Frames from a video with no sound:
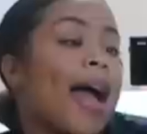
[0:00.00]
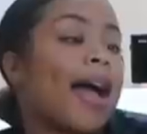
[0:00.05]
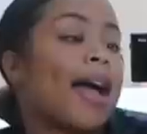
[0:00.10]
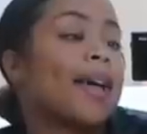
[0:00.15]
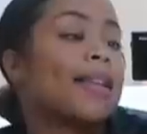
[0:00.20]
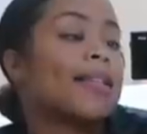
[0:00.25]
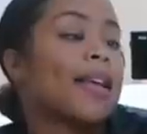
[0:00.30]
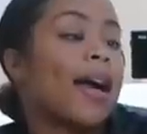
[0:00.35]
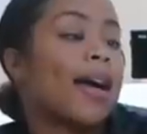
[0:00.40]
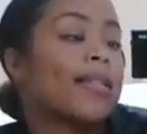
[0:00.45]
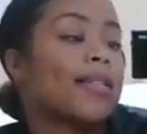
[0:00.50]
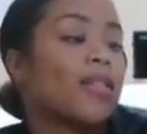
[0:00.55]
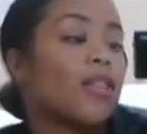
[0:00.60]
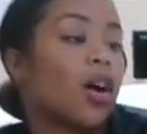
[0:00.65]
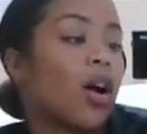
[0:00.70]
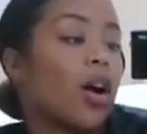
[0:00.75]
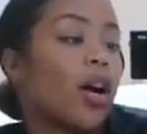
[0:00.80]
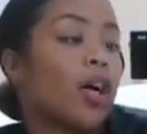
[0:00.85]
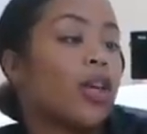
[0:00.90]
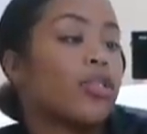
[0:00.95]
as i
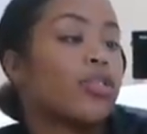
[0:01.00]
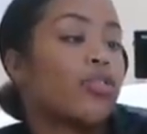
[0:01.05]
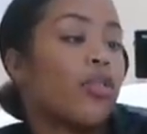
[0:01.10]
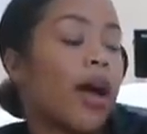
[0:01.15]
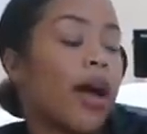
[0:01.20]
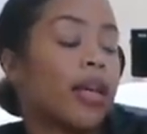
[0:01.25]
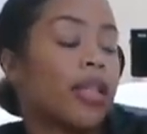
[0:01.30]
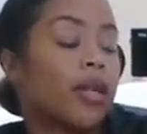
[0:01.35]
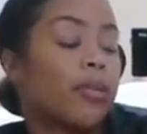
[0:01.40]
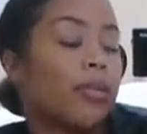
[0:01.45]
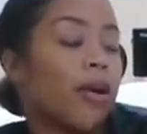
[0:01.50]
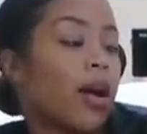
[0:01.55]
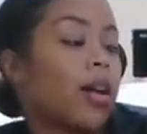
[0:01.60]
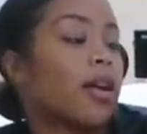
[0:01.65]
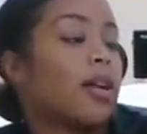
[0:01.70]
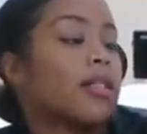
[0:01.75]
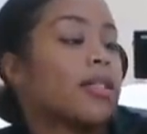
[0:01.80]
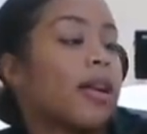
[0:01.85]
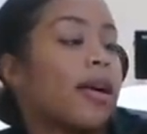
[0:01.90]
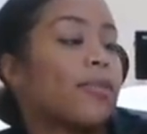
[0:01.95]
start trying the
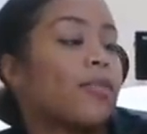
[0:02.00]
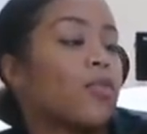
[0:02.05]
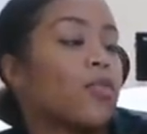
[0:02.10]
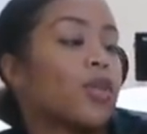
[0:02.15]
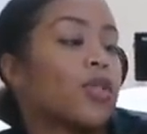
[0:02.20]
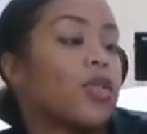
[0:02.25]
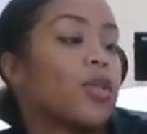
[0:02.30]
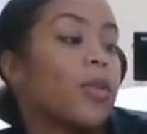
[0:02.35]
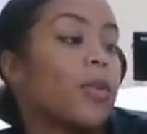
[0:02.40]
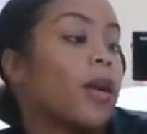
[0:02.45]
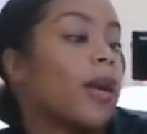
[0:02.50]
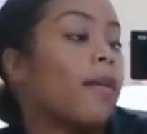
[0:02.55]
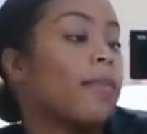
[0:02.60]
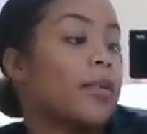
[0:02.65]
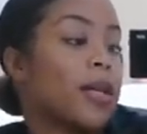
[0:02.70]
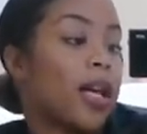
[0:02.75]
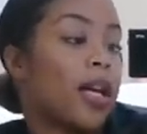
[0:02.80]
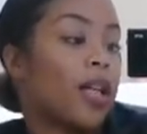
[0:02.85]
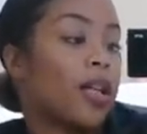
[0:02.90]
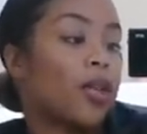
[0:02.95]
products i'm going to be
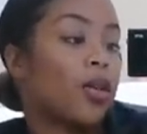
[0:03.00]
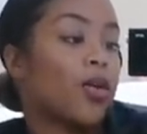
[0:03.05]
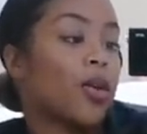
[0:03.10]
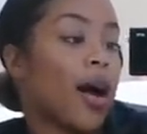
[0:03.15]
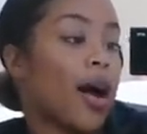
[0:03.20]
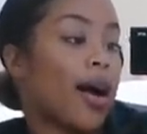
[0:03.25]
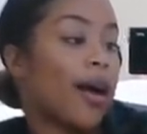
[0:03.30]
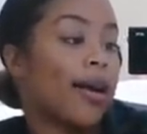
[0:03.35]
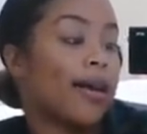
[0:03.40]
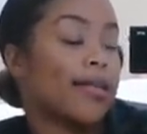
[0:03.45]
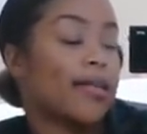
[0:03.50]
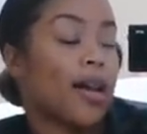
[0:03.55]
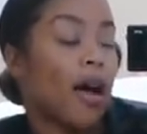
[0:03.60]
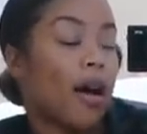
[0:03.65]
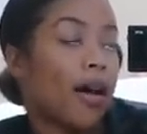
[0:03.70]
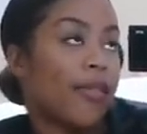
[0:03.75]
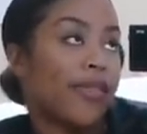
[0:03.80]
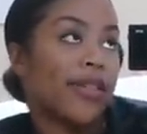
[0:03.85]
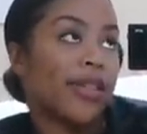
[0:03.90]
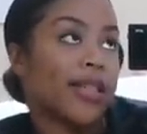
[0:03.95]
updating you guys
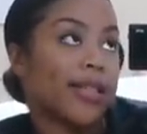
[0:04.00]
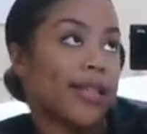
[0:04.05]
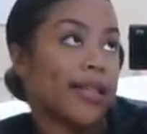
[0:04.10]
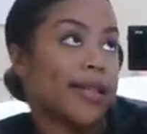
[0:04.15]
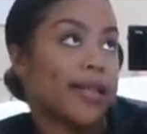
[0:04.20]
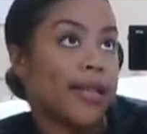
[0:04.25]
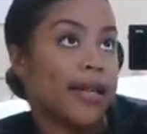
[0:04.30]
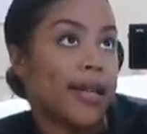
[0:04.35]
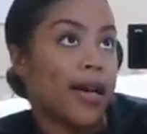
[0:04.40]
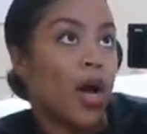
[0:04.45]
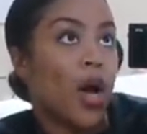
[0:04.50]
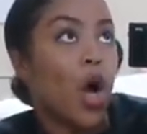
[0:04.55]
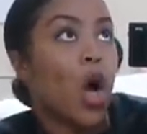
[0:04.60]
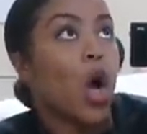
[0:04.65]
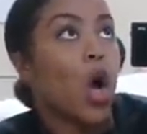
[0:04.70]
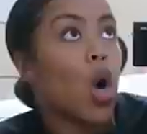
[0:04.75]
obviously